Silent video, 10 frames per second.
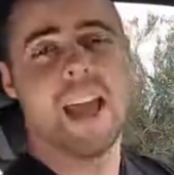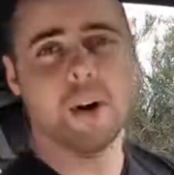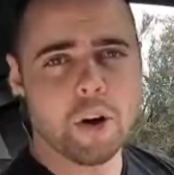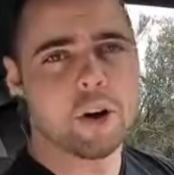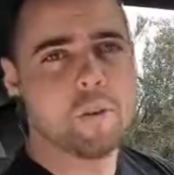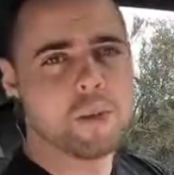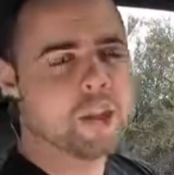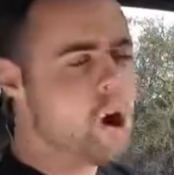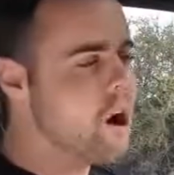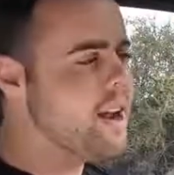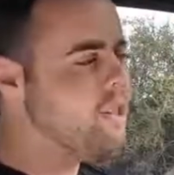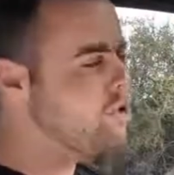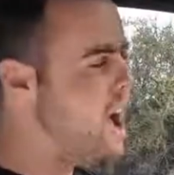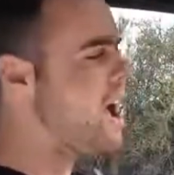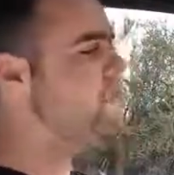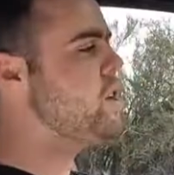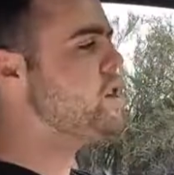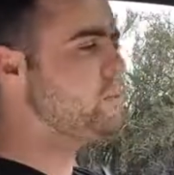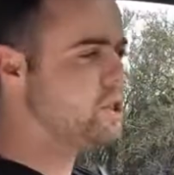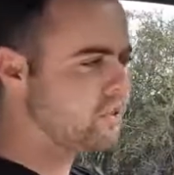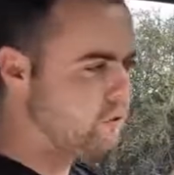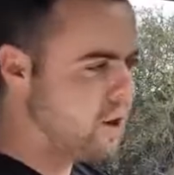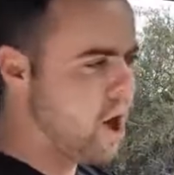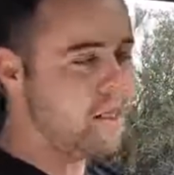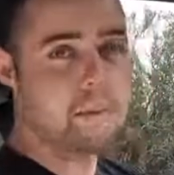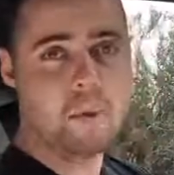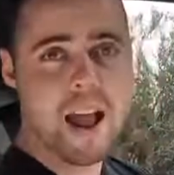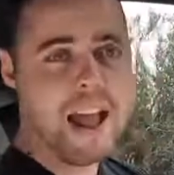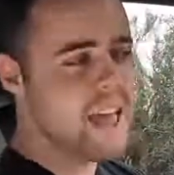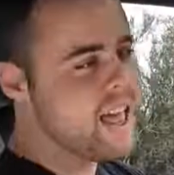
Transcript: In order to put the car in drive, you put your foot on the brake,